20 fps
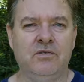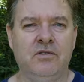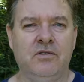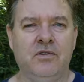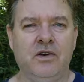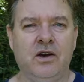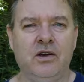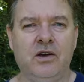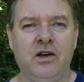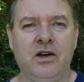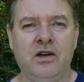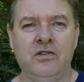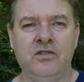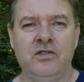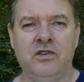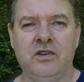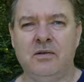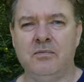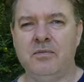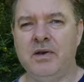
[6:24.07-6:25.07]

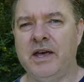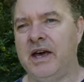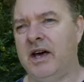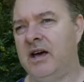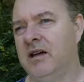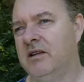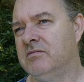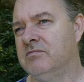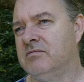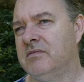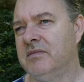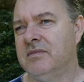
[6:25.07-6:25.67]
photos and about